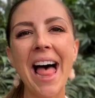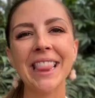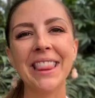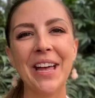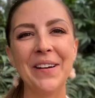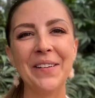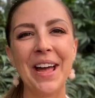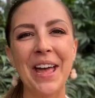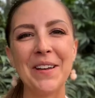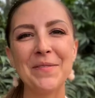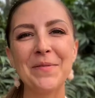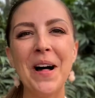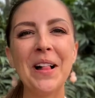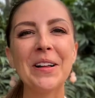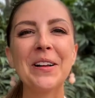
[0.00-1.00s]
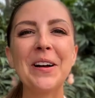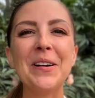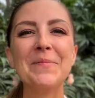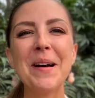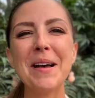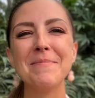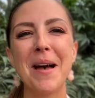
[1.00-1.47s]
Hello and
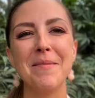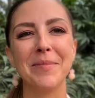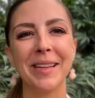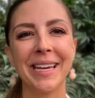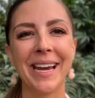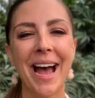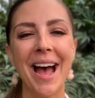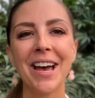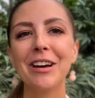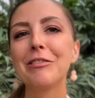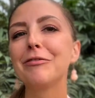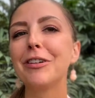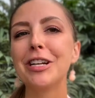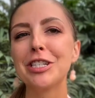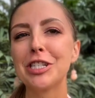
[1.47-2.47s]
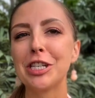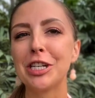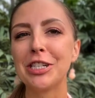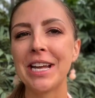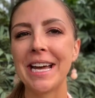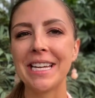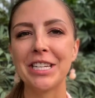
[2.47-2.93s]
welcome. I'm Emily Coyote,
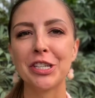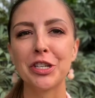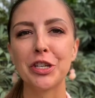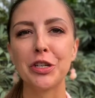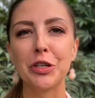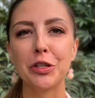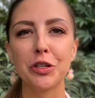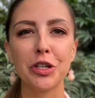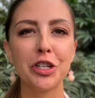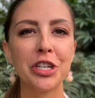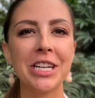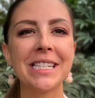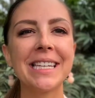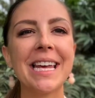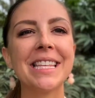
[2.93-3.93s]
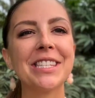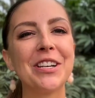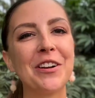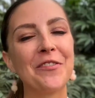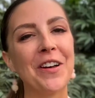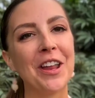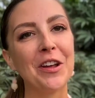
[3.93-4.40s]
registered dietitian nutritionist and
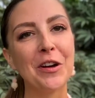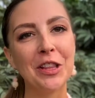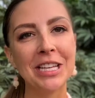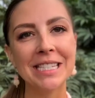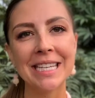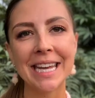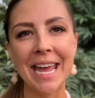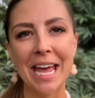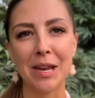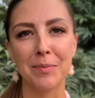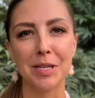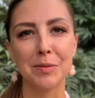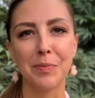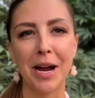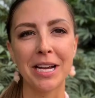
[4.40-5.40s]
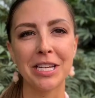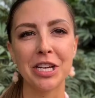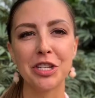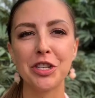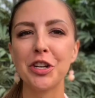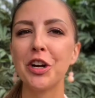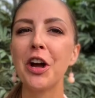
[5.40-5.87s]
certified holistic cannabis
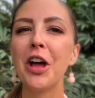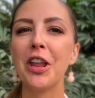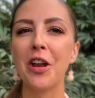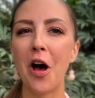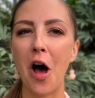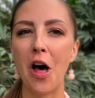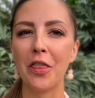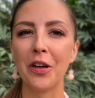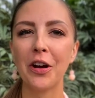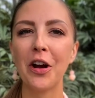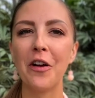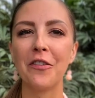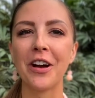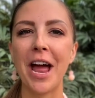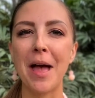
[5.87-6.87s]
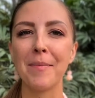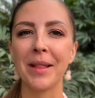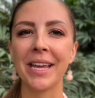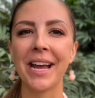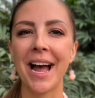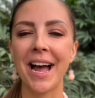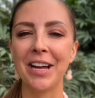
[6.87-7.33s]
practitioner and author over at
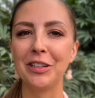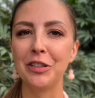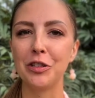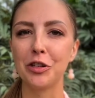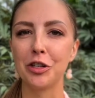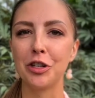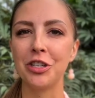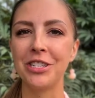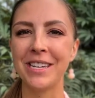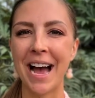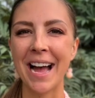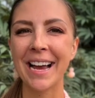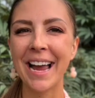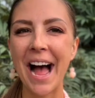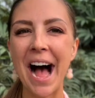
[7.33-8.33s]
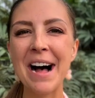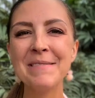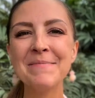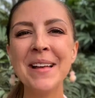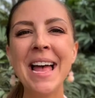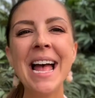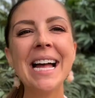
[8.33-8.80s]

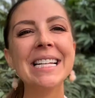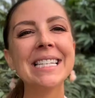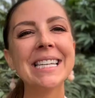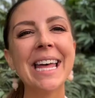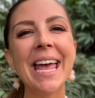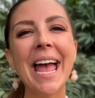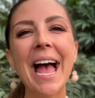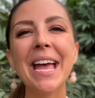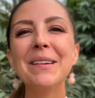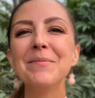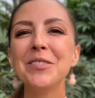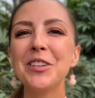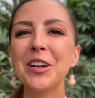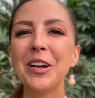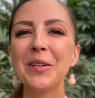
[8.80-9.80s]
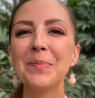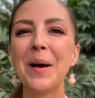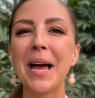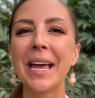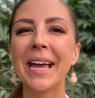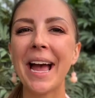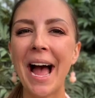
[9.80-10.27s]
emilycoyotenutrition.com. And today I am sharing
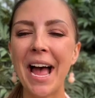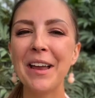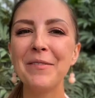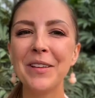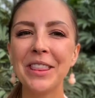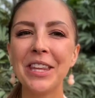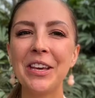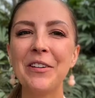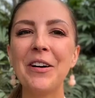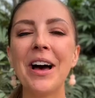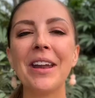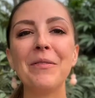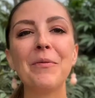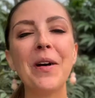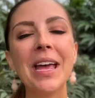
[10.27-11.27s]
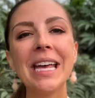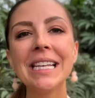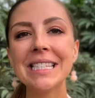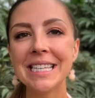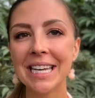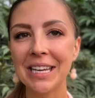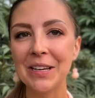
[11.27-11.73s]
my guide with you on
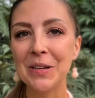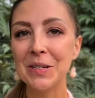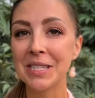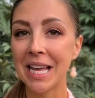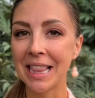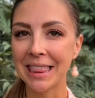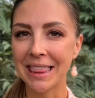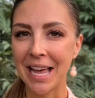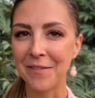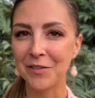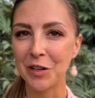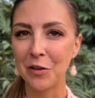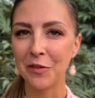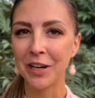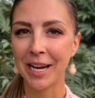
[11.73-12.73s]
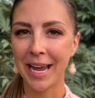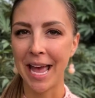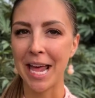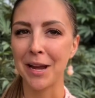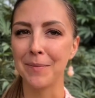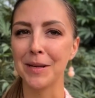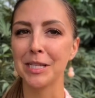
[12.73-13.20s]
ways to use leftover
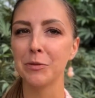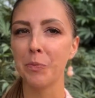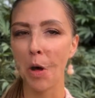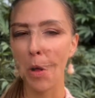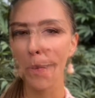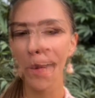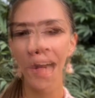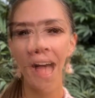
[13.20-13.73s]
cannabis pulp.